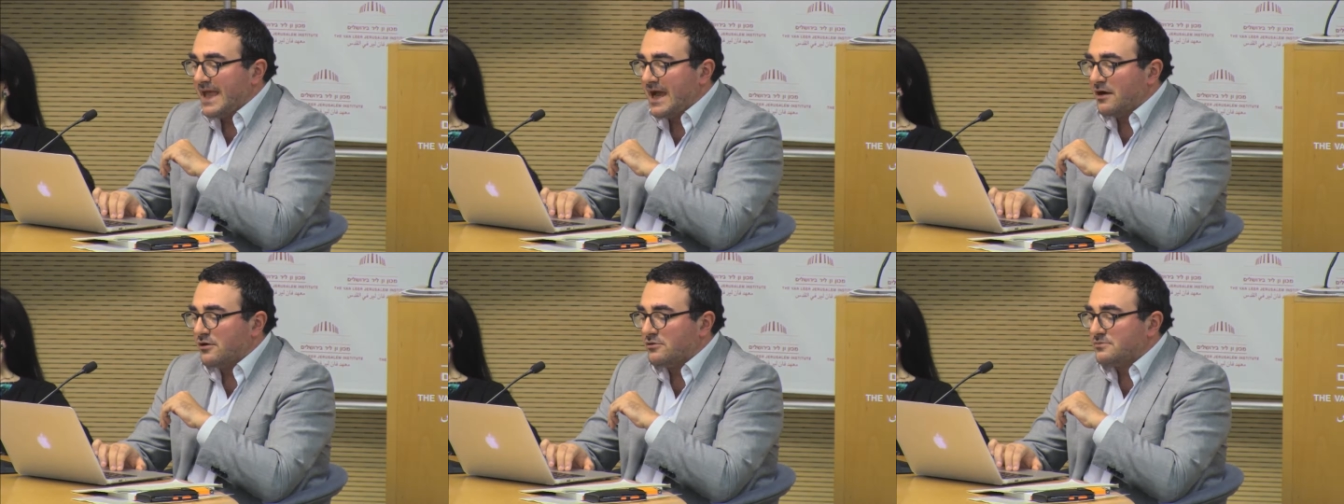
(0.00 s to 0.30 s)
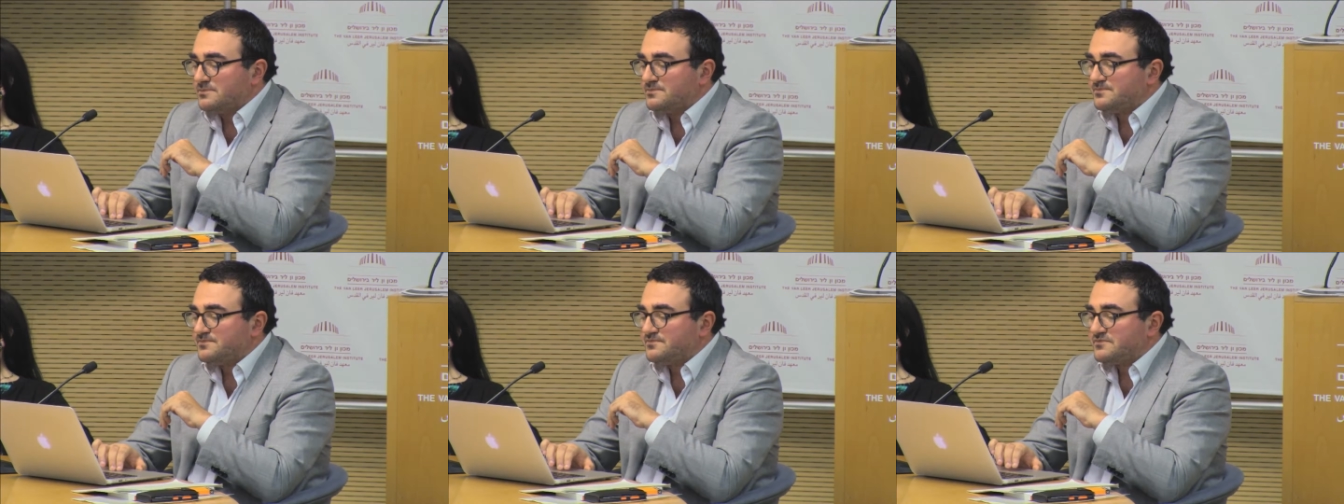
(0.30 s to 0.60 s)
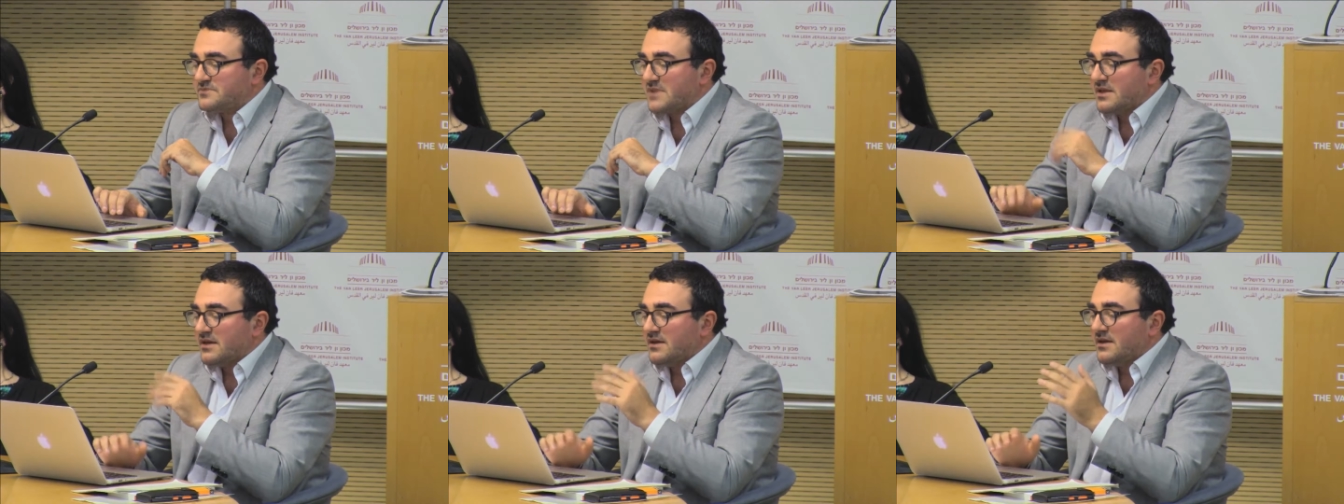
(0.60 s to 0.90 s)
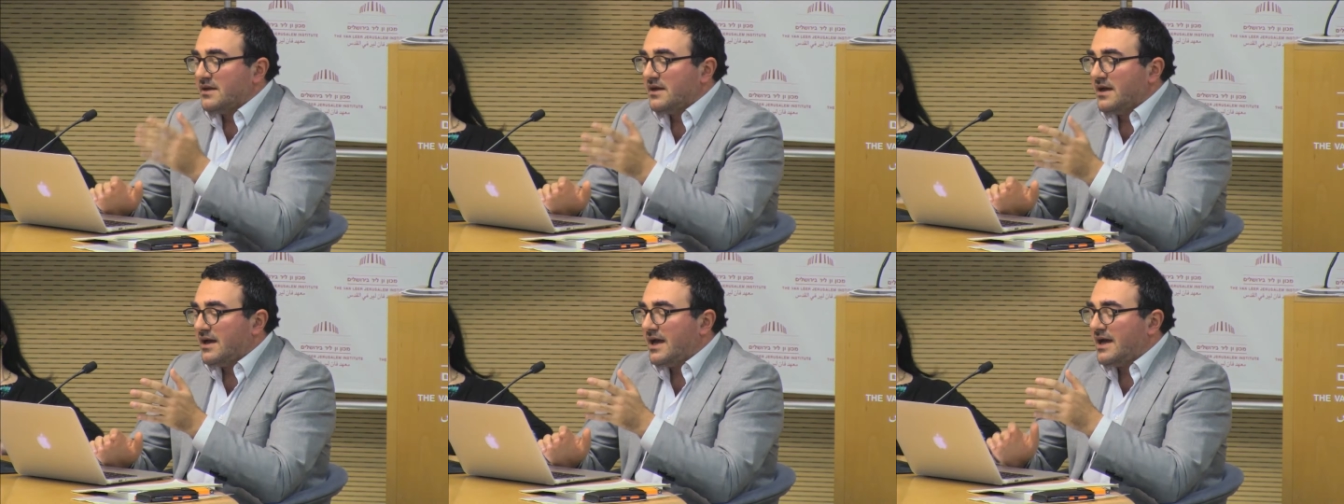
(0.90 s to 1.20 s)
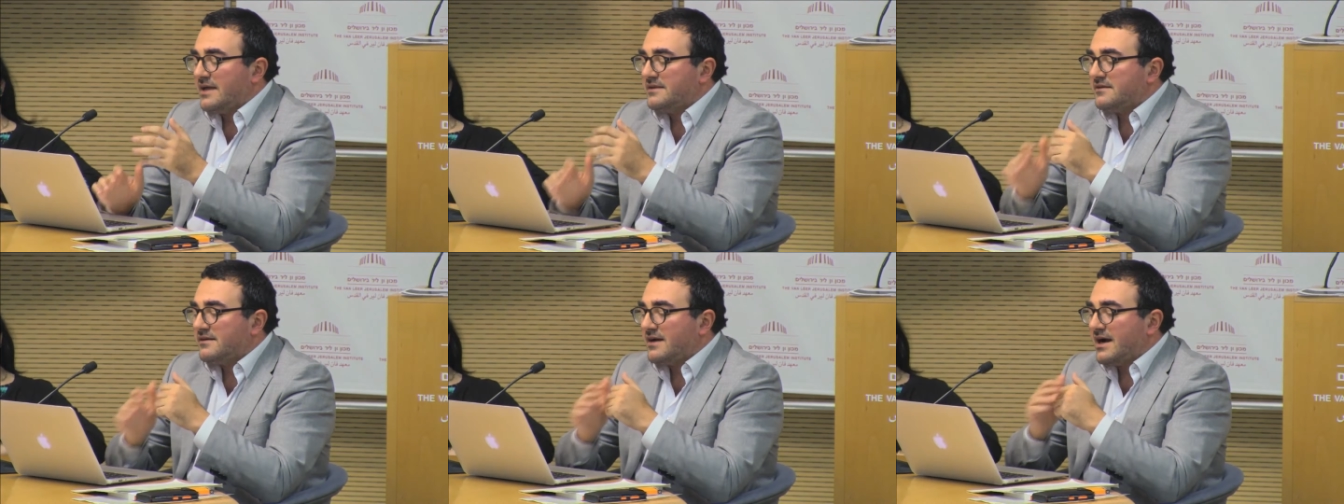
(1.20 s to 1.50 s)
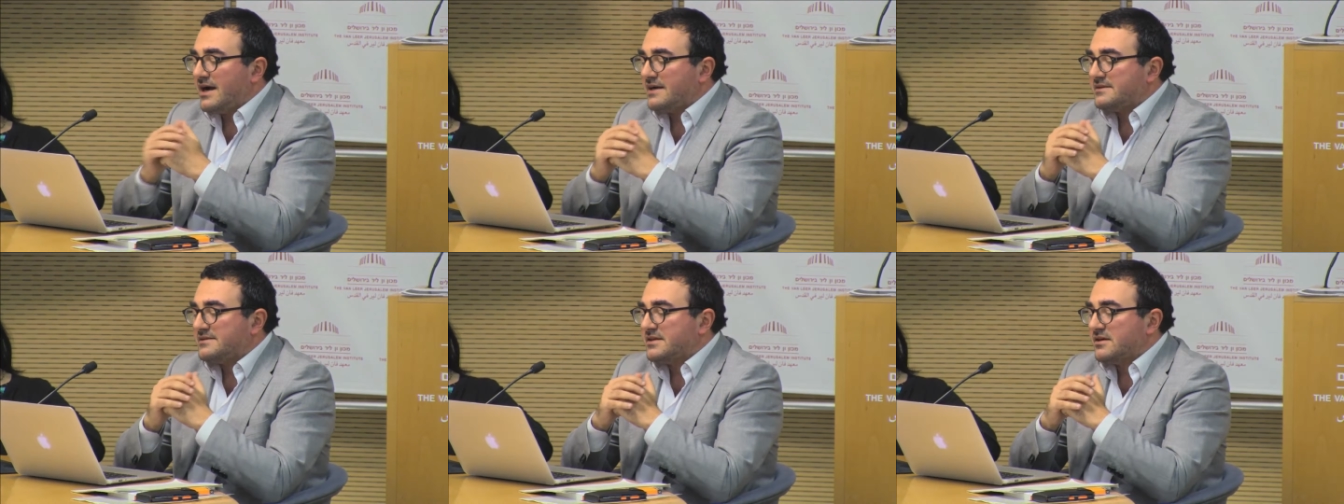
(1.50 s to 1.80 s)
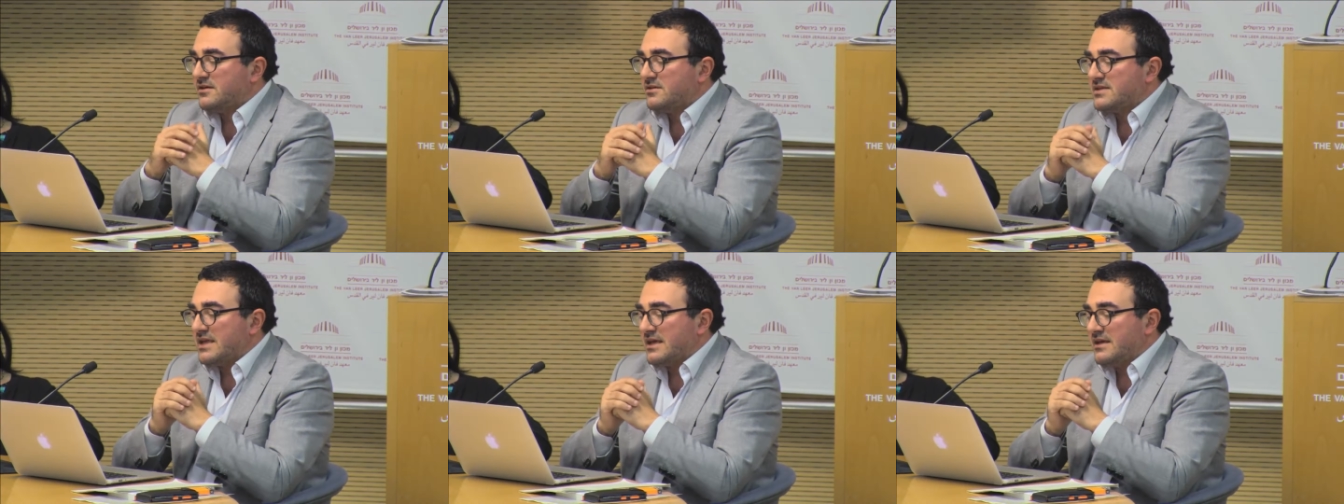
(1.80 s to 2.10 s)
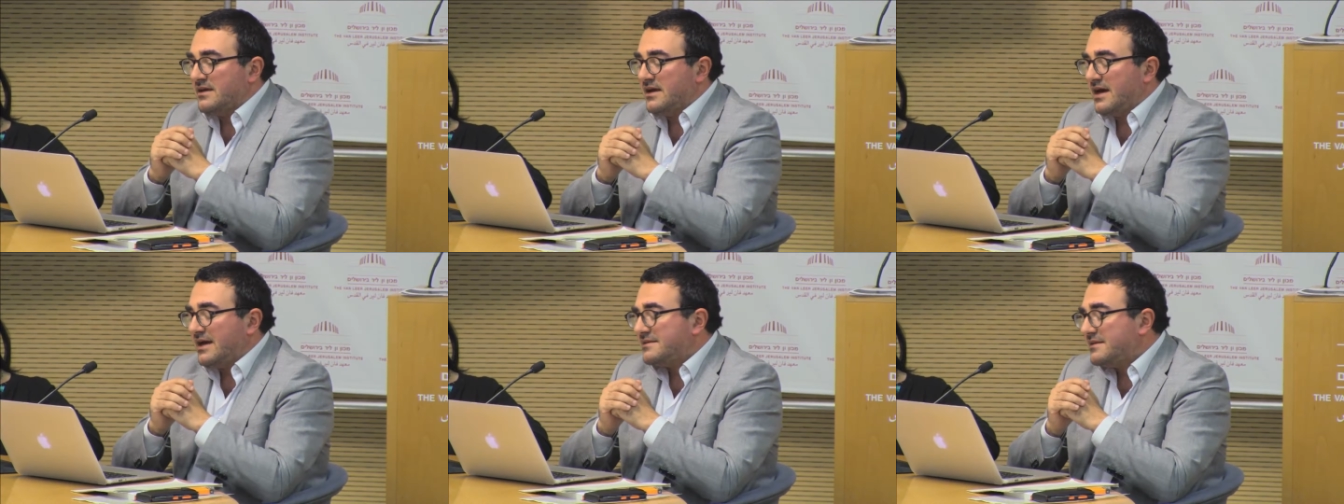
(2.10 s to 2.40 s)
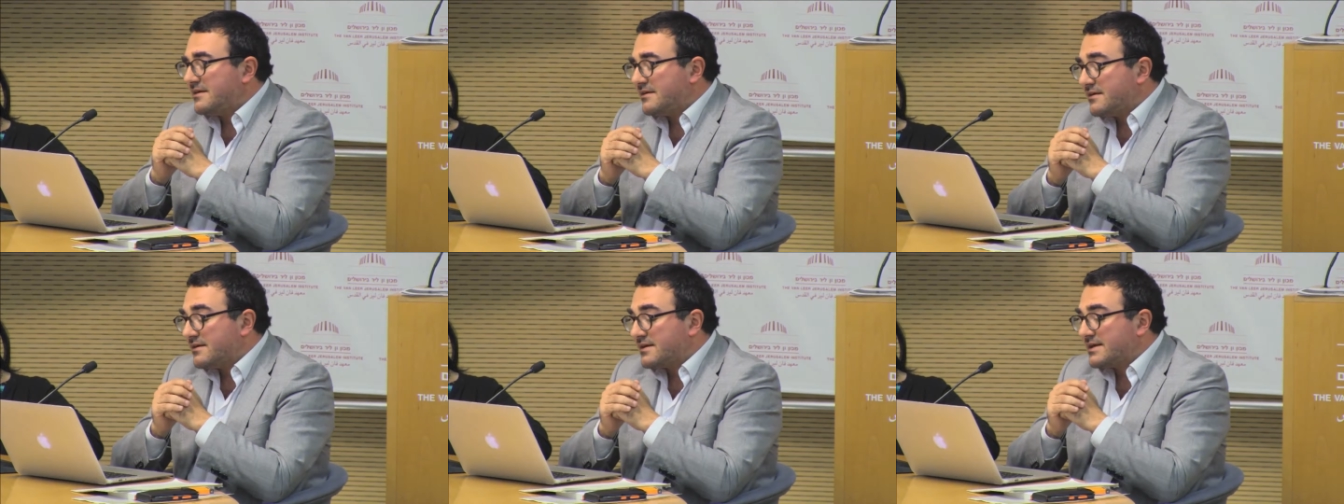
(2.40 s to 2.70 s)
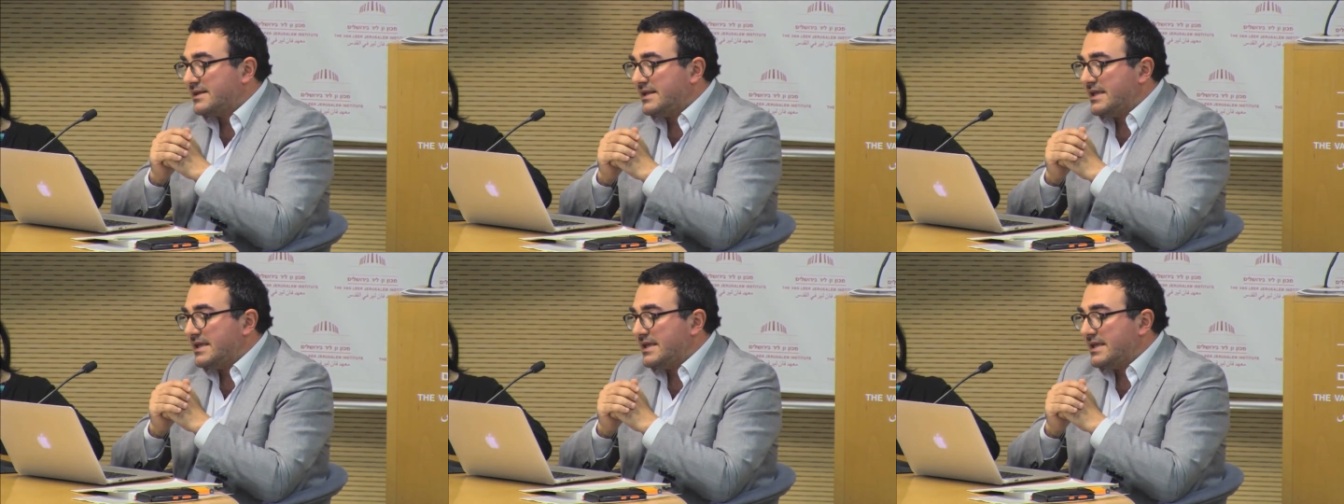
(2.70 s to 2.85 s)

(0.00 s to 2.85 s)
Now, other